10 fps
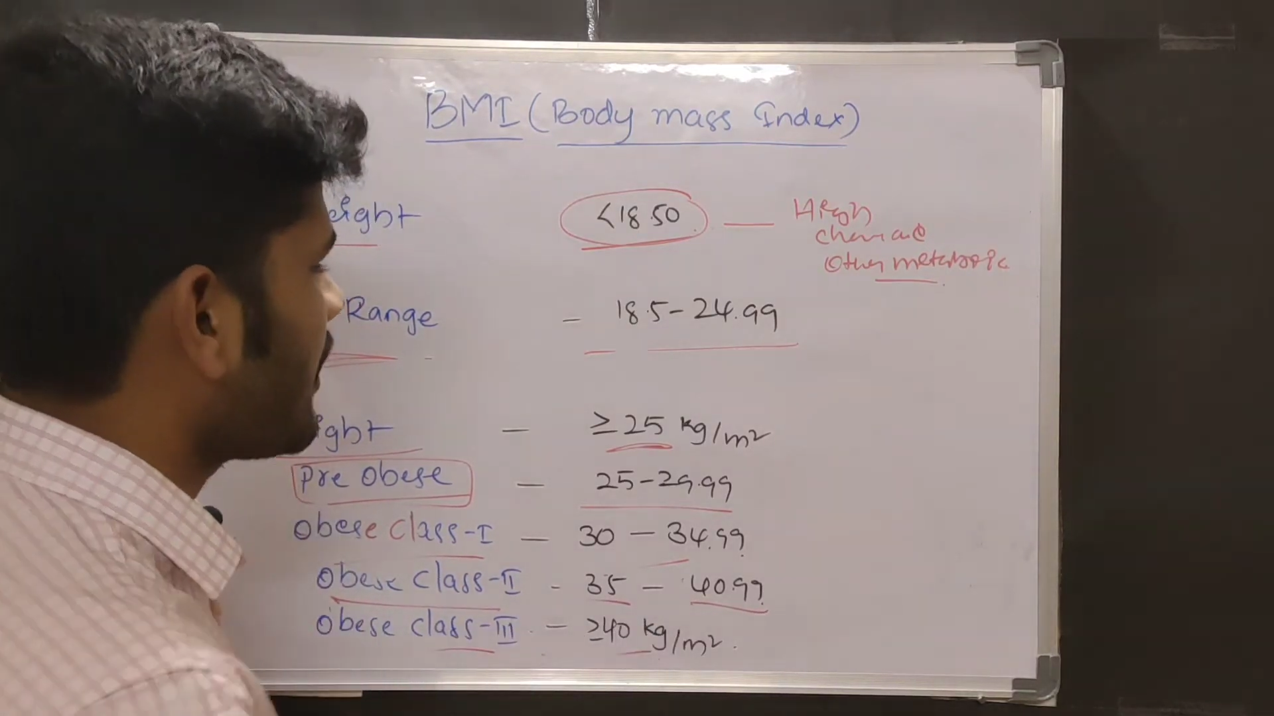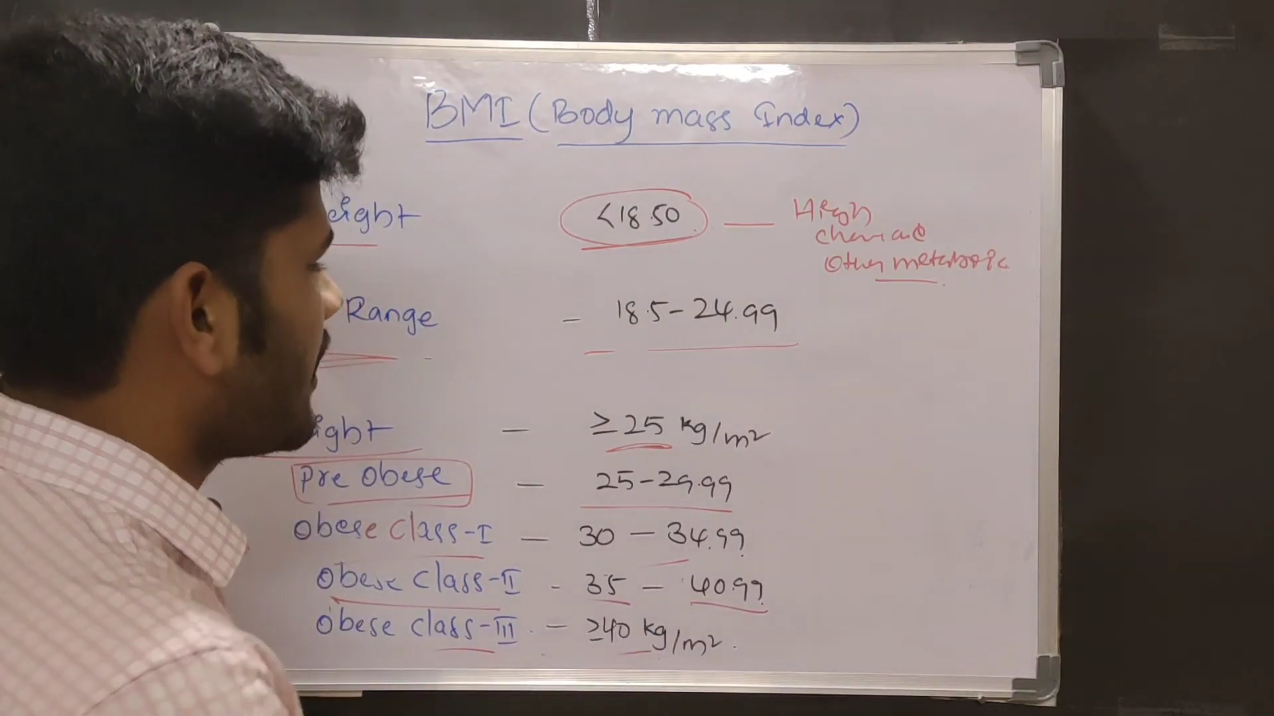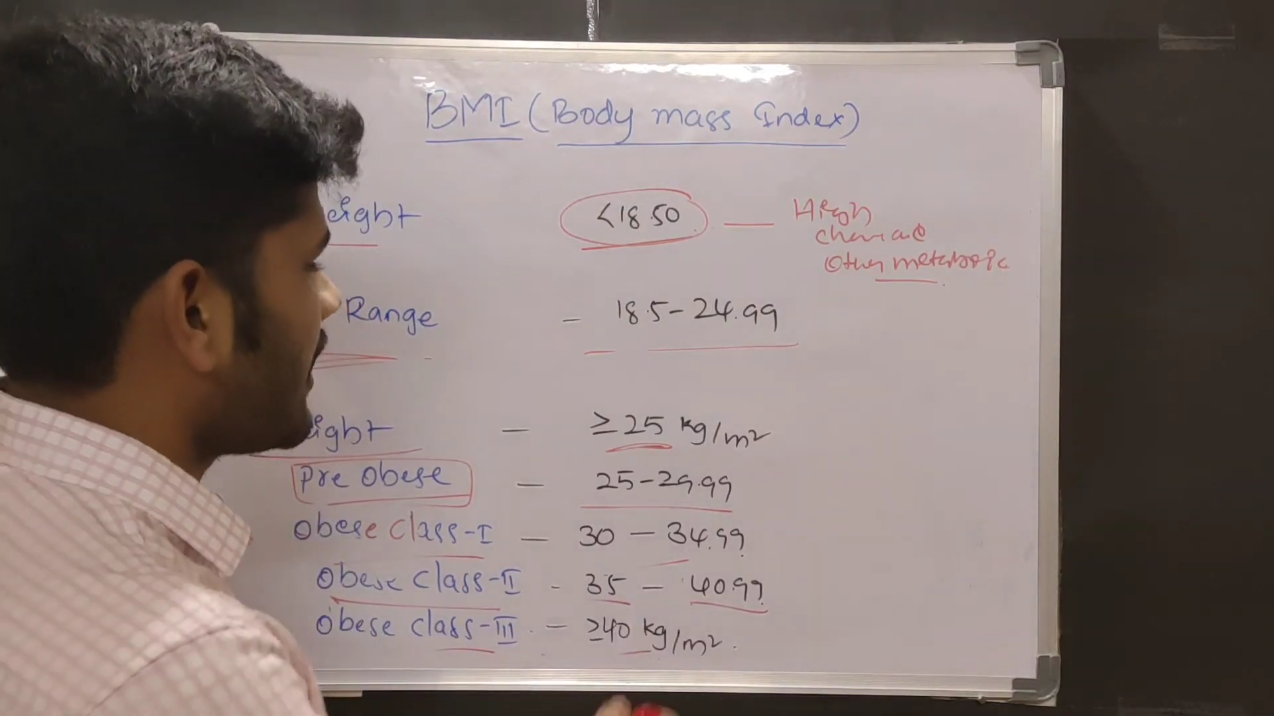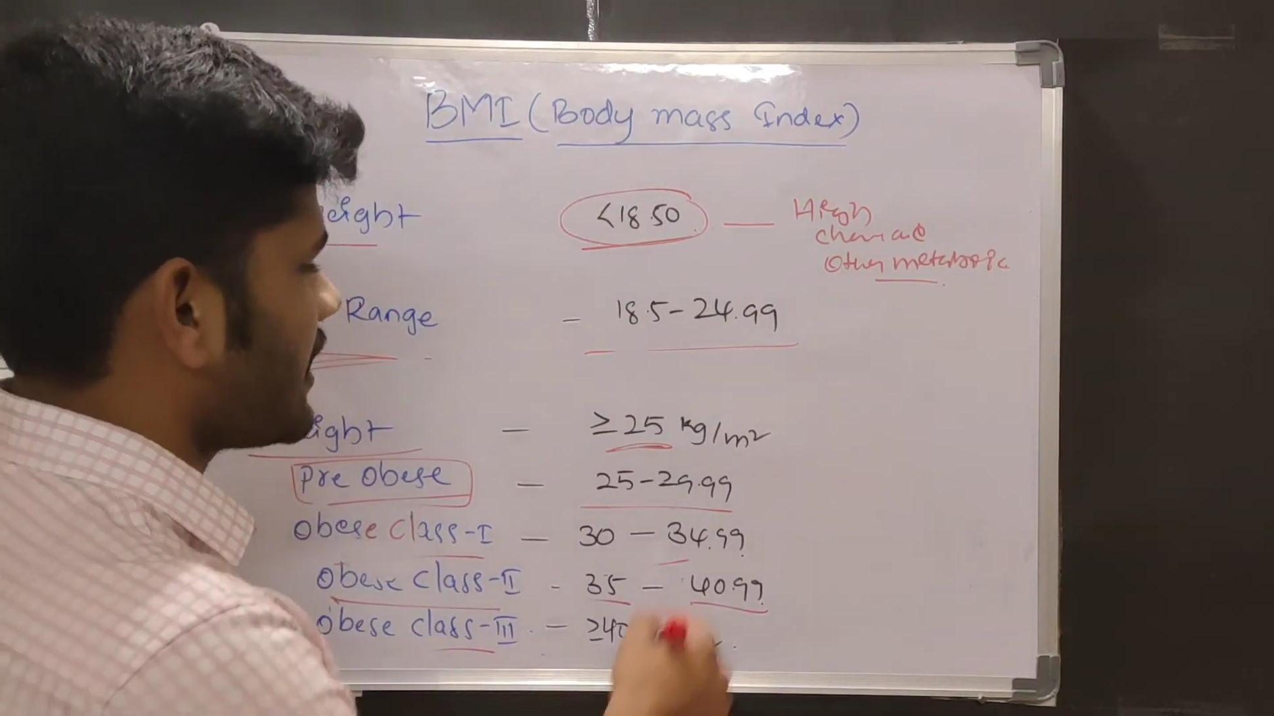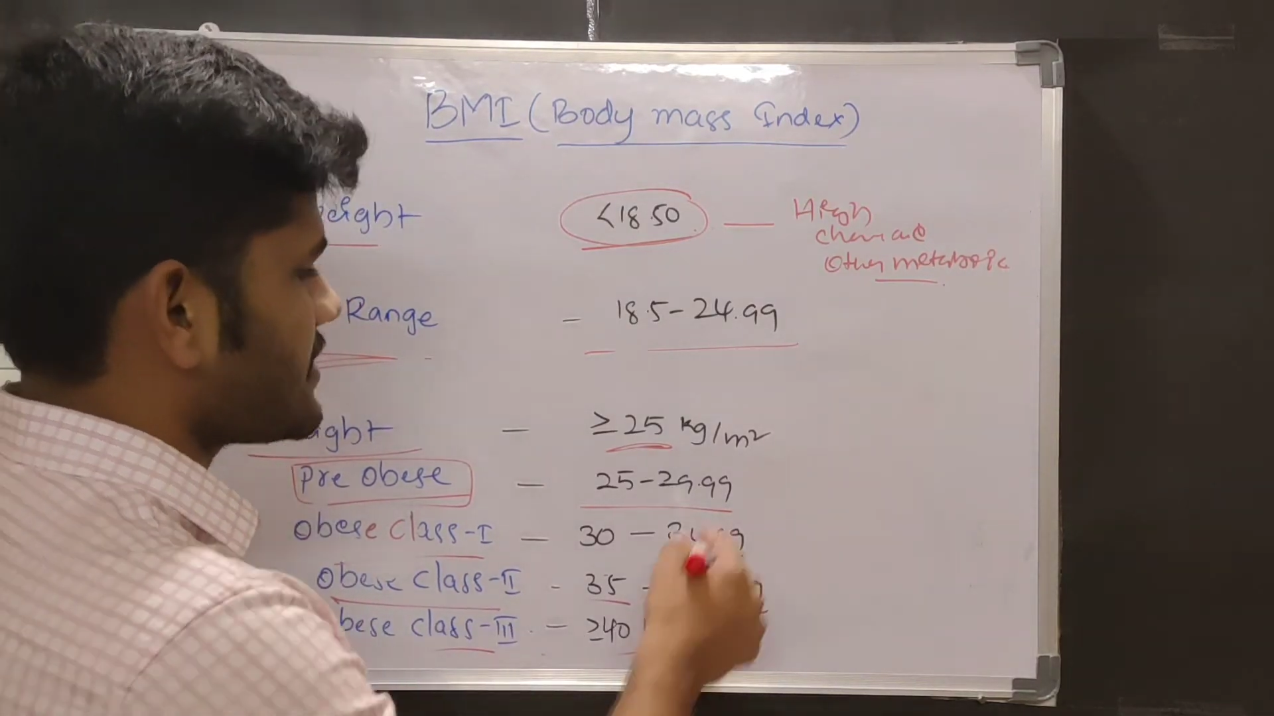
as